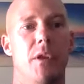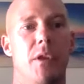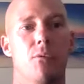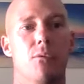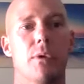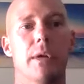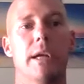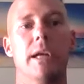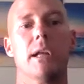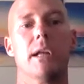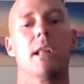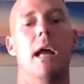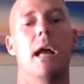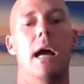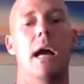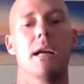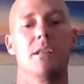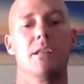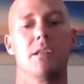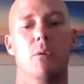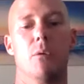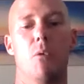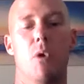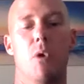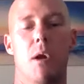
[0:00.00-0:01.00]

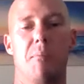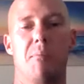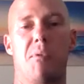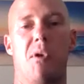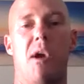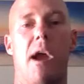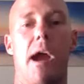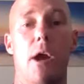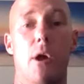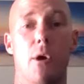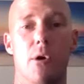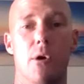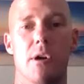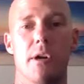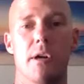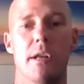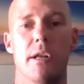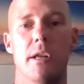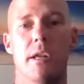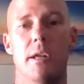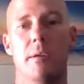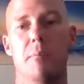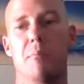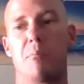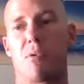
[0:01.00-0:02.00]
realizing what a
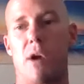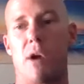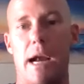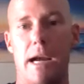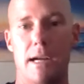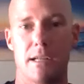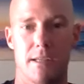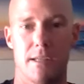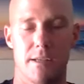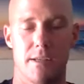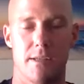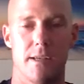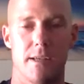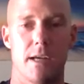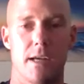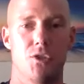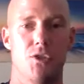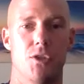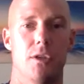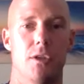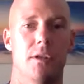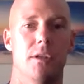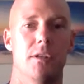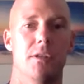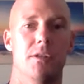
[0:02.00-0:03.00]
priority practice
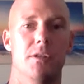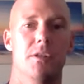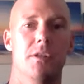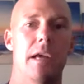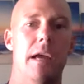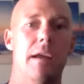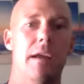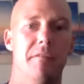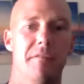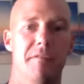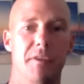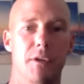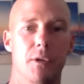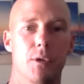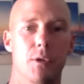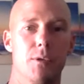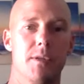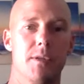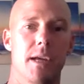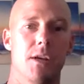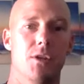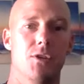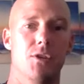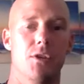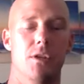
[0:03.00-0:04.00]
sessions and field
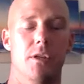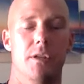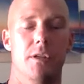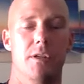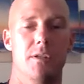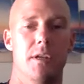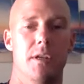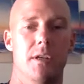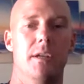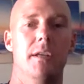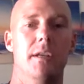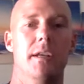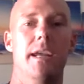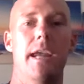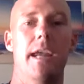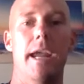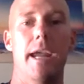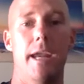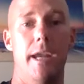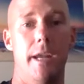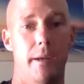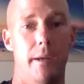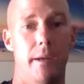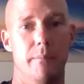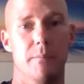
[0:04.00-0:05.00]
sessions and
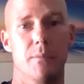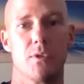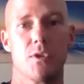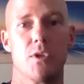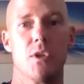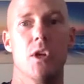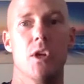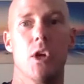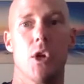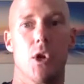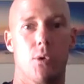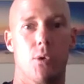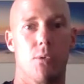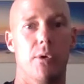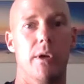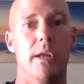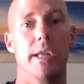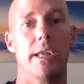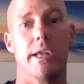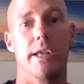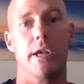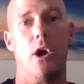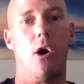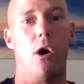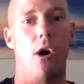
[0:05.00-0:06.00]
games
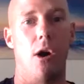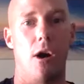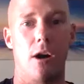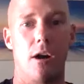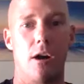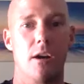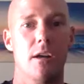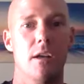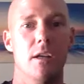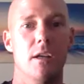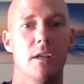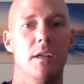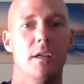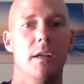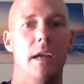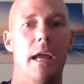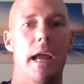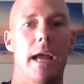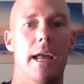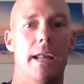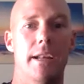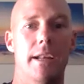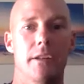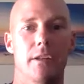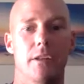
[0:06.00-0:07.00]
really are.
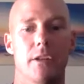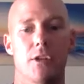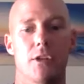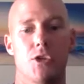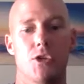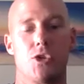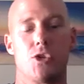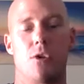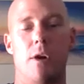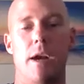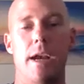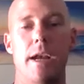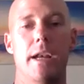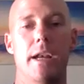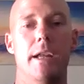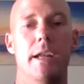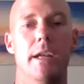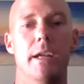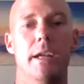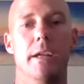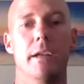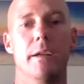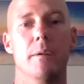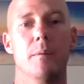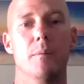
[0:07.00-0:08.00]
And the
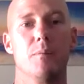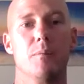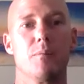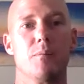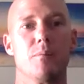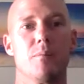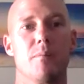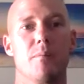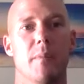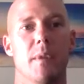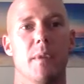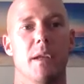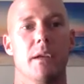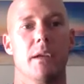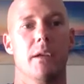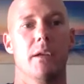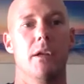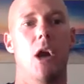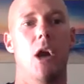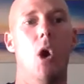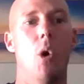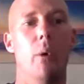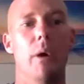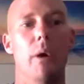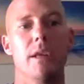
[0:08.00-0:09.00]
training
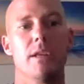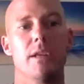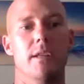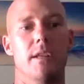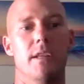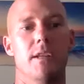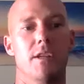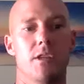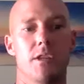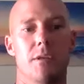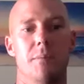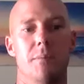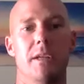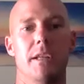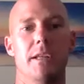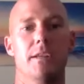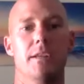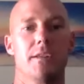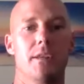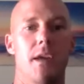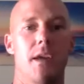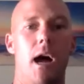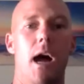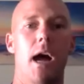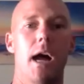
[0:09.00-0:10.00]
always needs to be
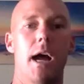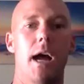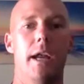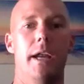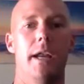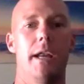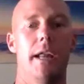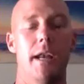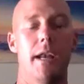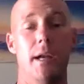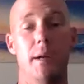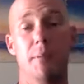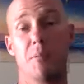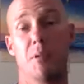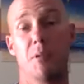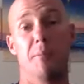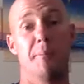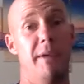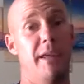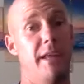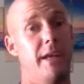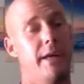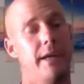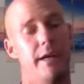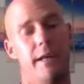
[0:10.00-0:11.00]
designed and
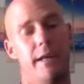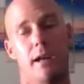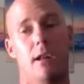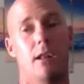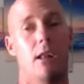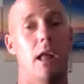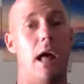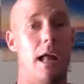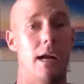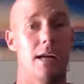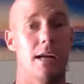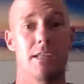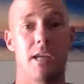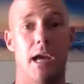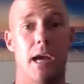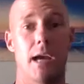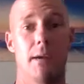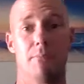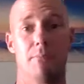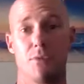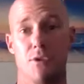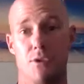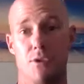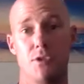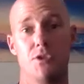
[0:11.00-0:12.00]
implemented, and a lot of
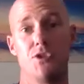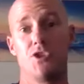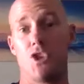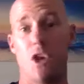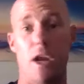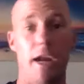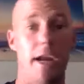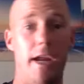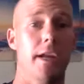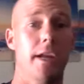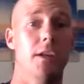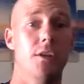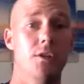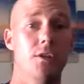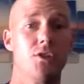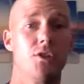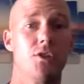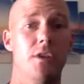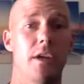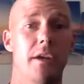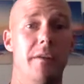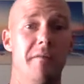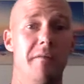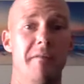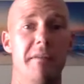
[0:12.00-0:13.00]
times
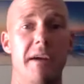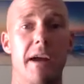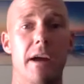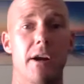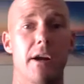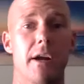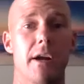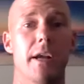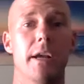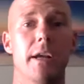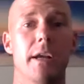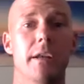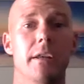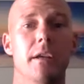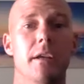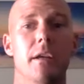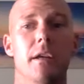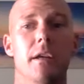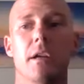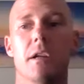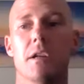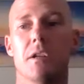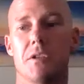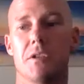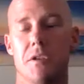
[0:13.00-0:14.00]
changed and varied
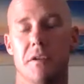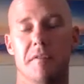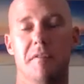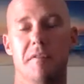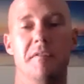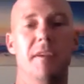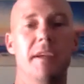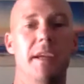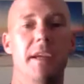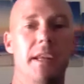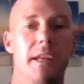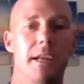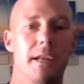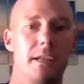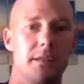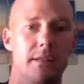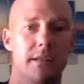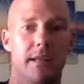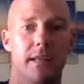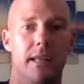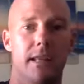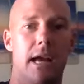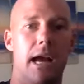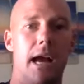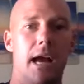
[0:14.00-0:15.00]
to feed
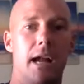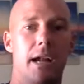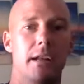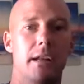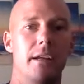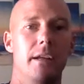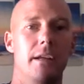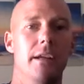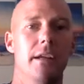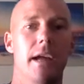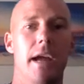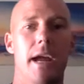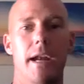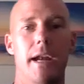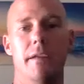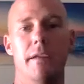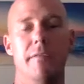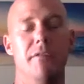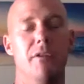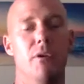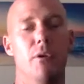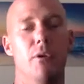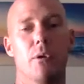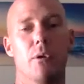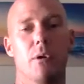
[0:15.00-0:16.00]
into that. And
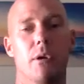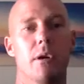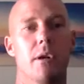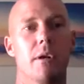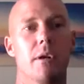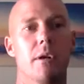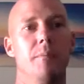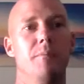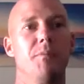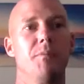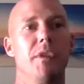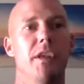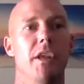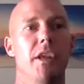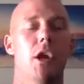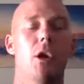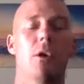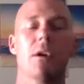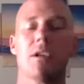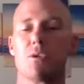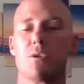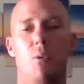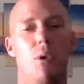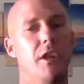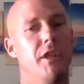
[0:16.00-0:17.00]
if you're, you know,
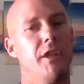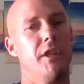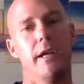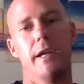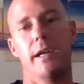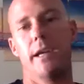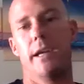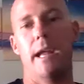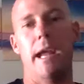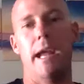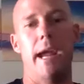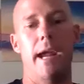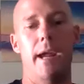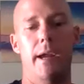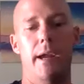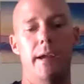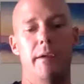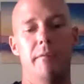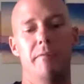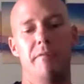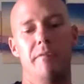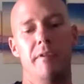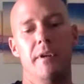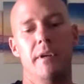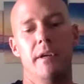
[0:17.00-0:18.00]
it's one thing, hey,
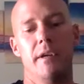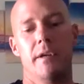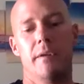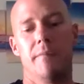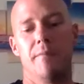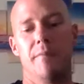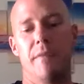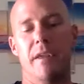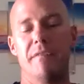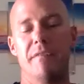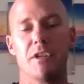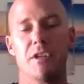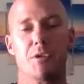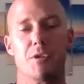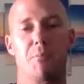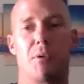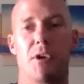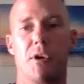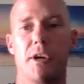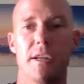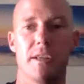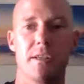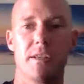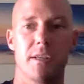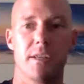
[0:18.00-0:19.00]
if it's
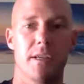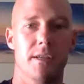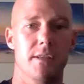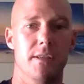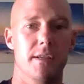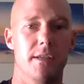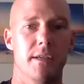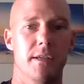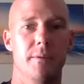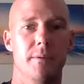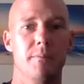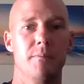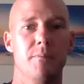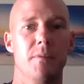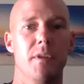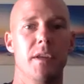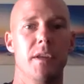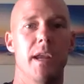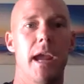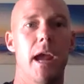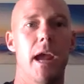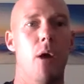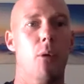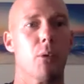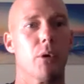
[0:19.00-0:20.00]
preseason
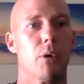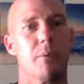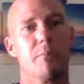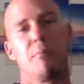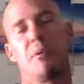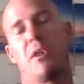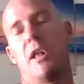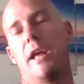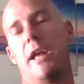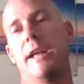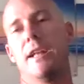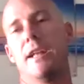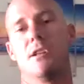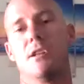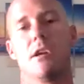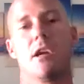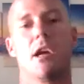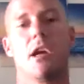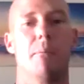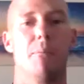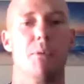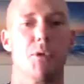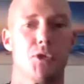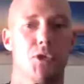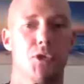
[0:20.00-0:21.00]
and we're playing a
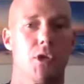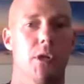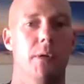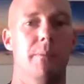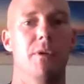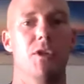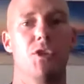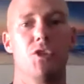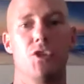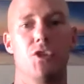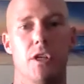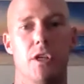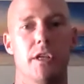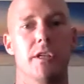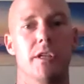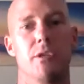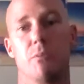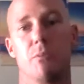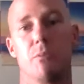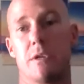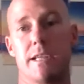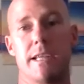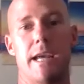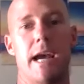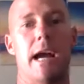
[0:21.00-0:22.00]
couple scrimmages and
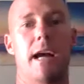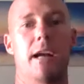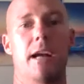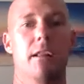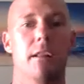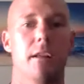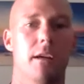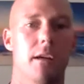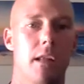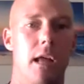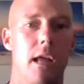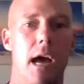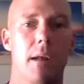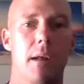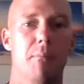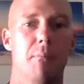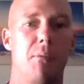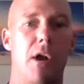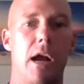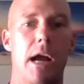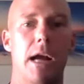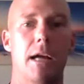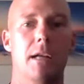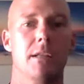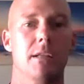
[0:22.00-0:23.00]
we're tackling a lot in
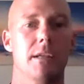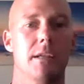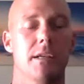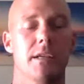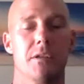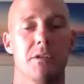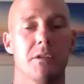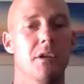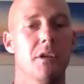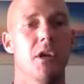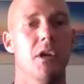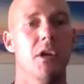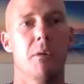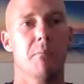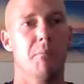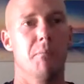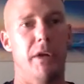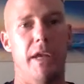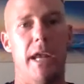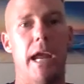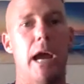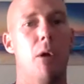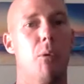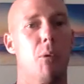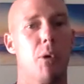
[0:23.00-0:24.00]
practice, but
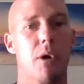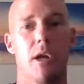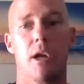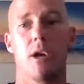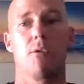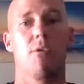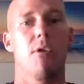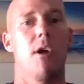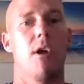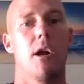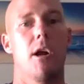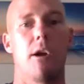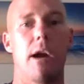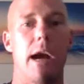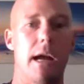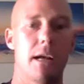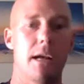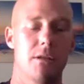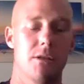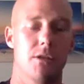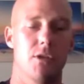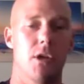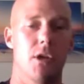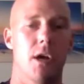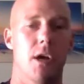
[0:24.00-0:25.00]
yeah, we're going to run our
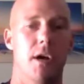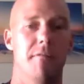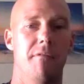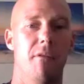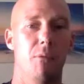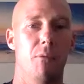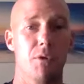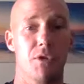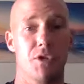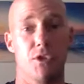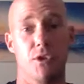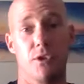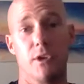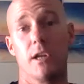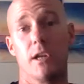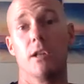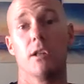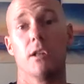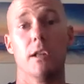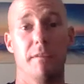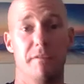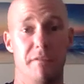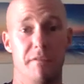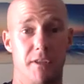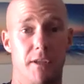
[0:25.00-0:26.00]
asses off and we're still going to
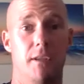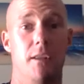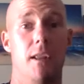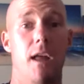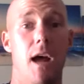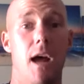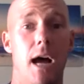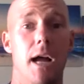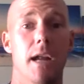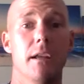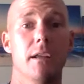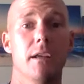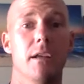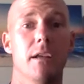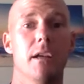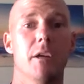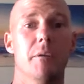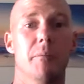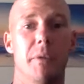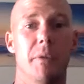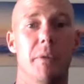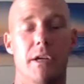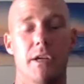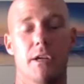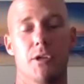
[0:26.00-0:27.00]
lift a lot
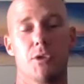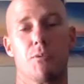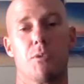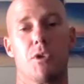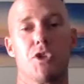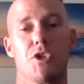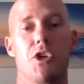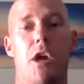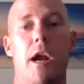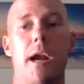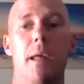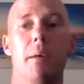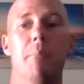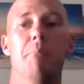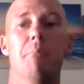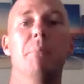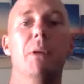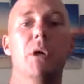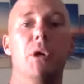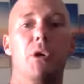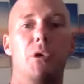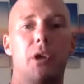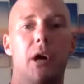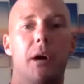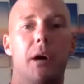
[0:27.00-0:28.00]
because we're trying to
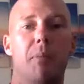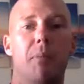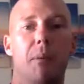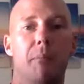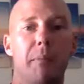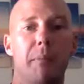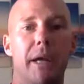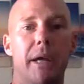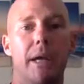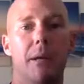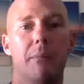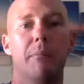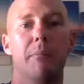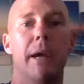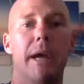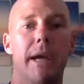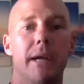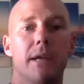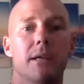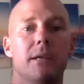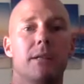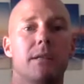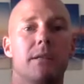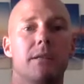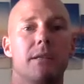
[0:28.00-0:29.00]
build up a big
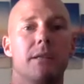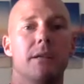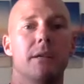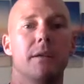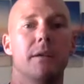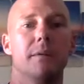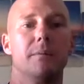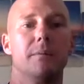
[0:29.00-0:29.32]
base